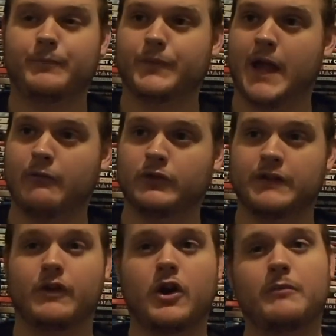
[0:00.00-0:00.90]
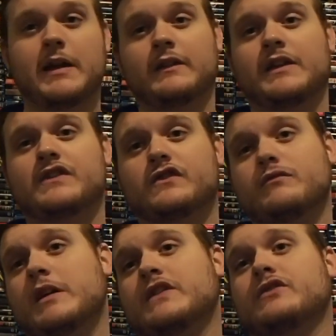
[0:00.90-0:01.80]
I will leave all my links to
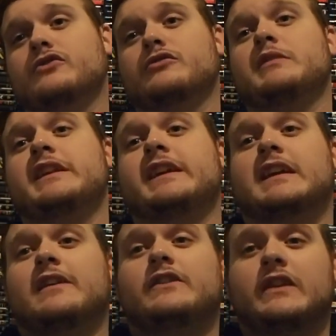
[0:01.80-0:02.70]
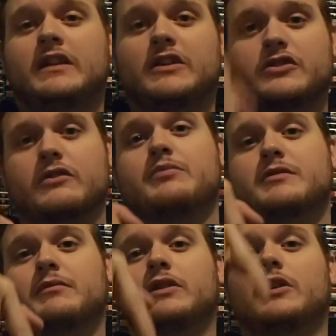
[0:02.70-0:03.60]
my social media accounts in the
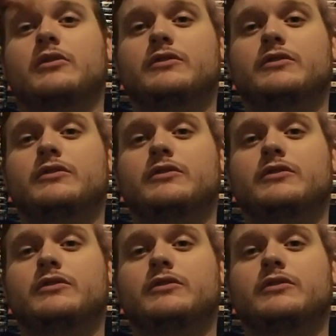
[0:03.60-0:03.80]
description below.